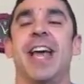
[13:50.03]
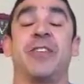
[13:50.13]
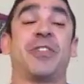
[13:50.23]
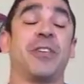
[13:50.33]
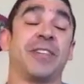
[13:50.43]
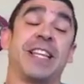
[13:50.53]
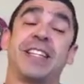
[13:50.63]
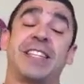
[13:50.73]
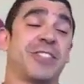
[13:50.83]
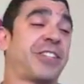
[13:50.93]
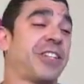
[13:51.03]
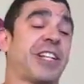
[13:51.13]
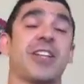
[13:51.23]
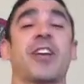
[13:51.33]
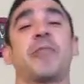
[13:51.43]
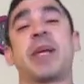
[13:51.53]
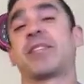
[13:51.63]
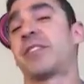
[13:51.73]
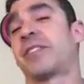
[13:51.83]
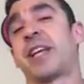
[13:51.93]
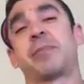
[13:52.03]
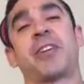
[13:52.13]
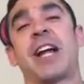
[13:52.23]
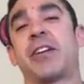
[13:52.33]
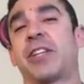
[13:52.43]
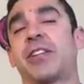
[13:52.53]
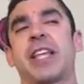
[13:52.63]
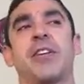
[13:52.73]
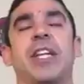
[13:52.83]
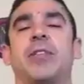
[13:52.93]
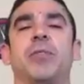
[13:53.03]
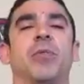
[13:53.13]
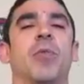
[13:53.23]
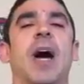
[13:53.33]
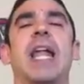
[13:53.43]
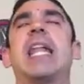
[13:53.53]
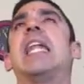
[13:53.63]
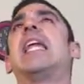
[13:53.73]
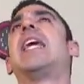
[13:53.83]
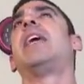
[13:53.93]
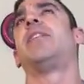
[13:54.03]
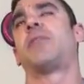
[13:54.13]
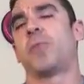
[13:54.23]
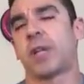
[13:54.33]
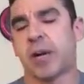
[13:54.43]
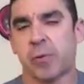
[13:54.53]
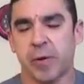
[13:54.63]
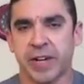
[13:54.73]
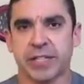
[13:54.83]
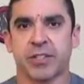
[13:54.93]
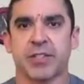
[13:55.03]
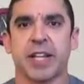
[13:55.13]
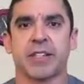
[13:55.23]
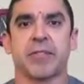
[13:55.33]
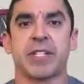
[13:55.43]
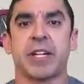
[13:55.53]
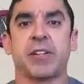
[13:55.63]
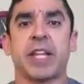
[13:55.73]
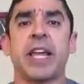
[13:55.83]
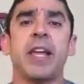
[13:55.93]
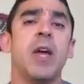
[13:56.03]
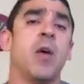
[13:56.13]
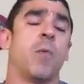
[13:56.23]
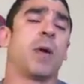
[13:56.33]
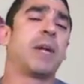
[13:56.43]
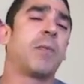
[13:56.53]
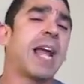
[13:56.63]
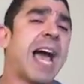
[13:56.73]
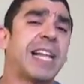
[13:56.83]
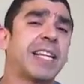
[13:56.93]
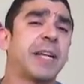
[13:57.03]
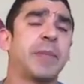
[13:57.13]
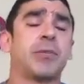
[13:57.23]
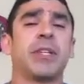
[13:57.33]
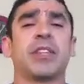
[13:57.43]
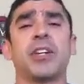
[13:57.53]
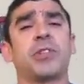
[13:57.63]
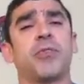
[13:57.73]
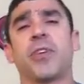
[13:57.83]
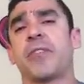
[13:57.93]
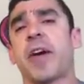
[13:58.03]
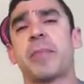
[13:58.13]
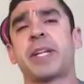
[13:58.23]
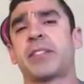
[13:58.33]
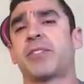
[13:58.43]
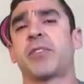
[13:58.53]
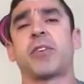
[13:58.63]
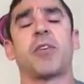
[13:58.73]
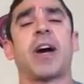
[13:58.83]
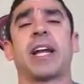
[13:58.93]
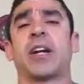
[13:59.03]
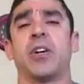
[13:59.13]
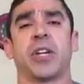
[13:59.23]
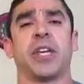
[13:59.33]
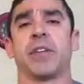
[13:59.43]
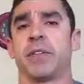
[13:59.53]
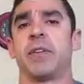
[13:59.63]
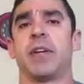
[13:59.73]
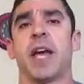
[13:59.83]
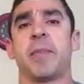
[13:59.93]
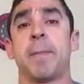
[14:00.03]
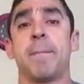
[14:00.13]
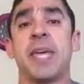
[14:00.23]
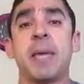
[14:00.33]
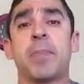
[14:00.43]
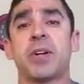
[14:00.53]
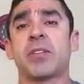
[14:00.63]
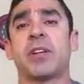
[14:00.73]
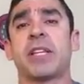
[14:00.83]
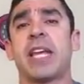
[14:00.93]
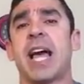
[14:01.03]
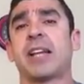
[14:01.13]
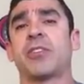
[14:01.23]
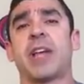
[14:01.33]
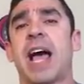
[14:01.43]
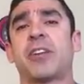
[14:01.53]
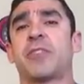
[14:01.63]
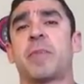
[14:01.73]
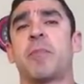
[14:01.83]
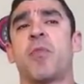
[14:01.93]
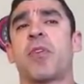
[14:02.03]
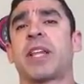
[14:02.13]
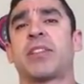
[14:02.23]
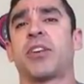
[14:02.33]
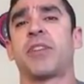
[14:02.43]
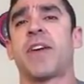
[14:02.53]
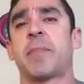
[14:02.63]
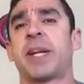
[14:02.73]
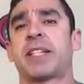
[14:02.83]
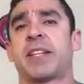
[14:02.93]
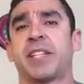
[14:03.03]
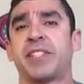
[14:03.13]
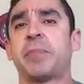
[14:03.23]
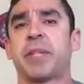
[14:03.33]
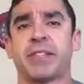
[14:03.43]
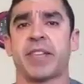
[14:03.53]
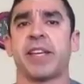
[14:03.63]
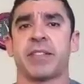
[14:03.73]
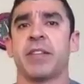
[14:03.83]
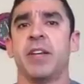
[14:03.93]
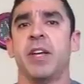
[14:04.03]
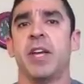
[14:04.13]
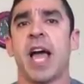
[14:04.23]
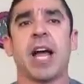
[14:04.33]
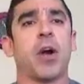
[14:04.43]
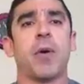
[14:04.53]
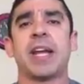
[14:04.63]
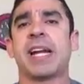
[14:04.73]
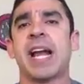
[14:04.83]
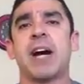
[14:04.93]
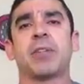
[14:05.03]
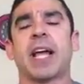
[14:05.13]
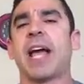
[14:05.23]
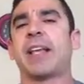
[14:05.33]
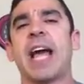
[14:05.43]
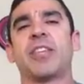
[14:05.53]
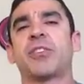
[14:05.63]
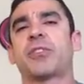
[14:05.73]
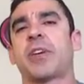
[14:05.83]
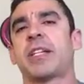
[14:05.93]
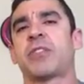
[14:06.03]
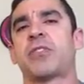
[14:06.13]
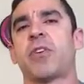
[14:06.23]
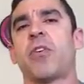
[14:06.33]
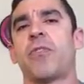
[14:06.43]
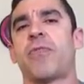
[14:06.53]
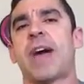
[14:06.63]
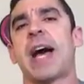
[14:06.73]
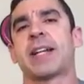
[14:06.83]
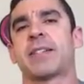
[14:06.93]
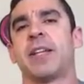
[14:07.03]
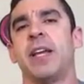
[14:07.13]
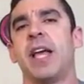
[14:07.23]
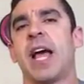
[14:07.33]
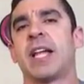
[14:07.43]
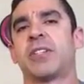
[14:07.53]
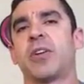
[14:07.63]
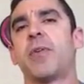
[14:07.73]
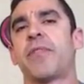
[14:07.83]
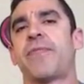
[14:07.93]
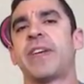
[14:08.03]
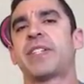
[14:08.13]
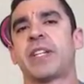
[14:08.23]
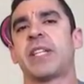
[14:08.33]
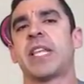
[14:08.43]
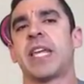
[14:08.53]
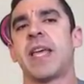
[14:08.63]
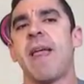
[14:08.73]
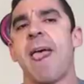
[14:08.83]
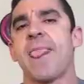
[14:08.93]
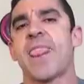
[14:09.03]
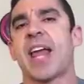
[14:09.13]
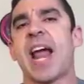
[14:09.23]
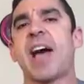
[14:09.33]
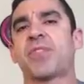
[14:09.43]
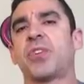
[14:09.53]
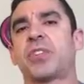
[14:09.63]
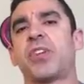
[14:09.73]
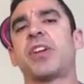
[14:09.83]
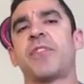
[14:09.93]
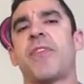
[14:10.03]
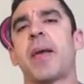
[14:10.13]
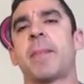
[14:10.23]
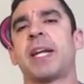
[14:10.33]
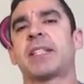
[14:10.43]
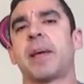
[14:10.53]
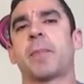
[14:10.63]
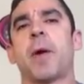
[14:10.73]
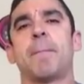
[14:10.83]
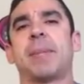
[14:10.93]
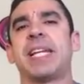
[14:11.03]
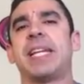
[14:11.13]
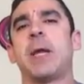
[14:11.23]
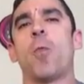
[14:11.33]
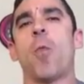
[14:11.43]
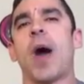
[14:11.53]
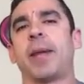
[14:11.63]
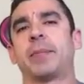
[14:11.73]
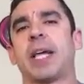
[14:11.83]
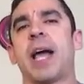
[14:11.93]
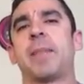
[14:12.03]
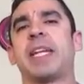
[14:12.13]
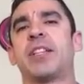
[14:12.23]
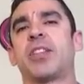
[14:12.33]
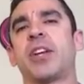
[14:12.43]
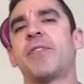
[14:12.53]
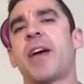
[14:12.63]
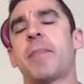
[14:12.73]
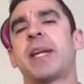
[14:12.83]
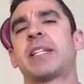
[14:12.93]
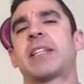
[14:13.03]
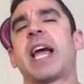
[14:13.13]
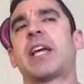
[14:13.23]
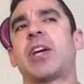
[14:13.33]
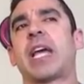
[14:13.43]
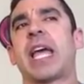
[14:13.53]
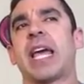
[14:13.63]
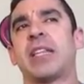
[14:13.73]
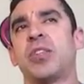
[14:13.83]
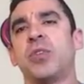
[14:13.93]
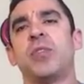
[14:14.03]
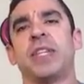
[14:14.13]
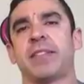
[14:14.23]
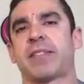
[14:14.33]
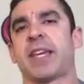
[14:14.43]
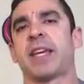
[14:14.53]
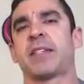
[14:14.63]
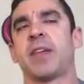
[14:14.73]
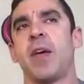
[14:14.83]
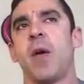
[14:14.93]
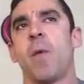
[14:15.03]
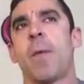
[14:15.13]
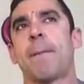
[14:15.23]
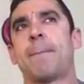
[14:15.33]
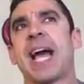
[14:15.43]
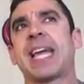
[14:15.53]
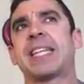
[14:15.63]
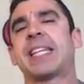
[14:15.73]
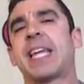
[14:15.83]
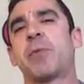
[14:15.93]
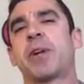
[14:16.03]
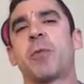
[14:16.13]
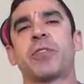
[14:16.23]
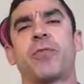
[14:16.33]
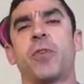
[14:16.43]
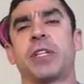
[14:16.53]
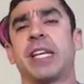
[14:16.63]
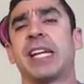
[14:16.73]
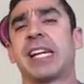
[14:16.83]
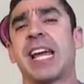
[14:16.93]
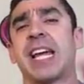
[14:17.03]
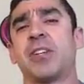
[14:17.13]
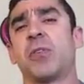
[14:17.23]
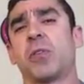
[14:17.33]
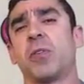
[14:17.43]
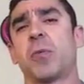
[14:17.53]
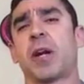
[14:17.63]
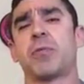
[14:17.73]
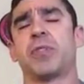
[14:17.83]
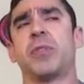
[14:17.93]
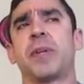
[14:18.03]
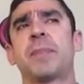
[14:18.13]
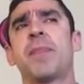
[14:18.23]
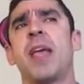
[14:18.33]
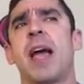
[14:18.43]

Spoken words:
So there's still a lot of misconception out there that you need to do at least 1 hour of exercise every single day, when in reality, between 30 to 45 minutes, it's going to go ahead and cook you. I mean, me personally, I don't spend more than 35 minutes at the gym days. I go in and out. I just train so fast and so efficiently that after 35 minutes, I'm completely wiped. I mean, in 35 minutes, I can do these days. Well, back in the day when I was 14 and I had no clue what I was doing,